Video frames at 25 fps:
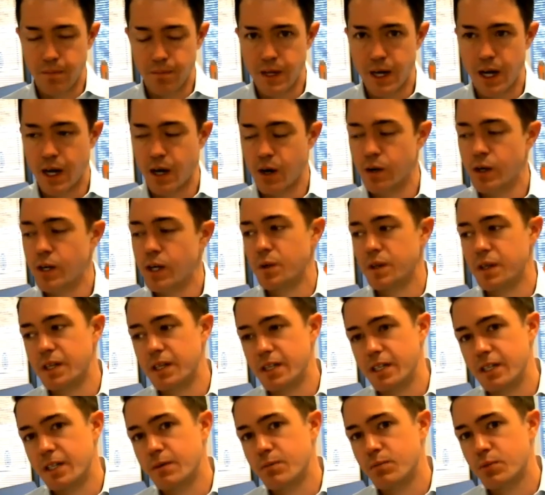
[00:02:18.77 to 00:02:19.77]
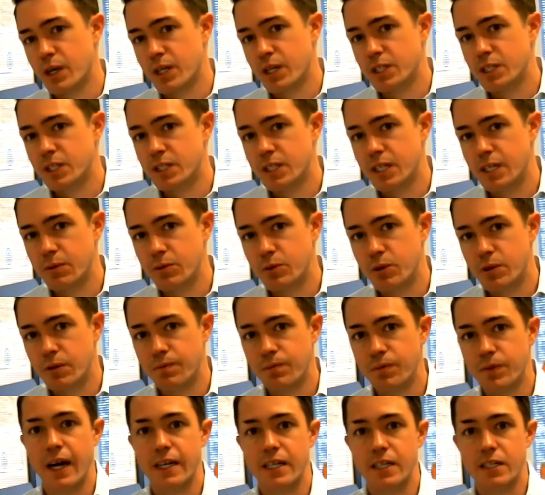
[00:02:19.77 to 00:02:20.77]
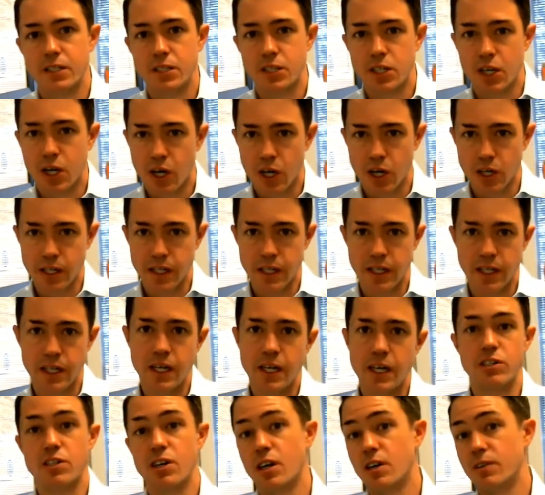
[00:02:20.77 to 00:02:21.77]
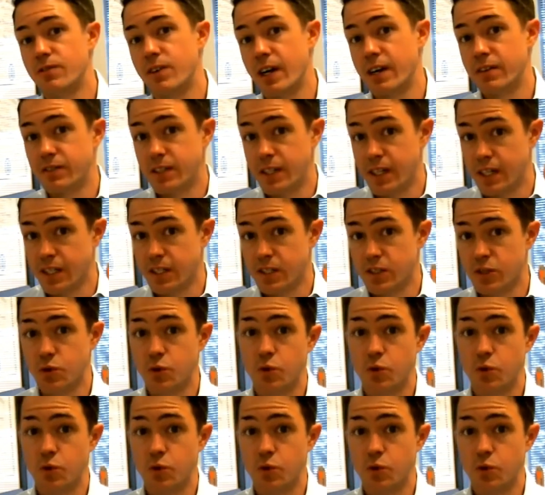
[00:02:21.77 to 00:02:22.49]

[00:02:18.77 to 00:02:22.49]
Now, with a decompression table, I can target your L5 disc,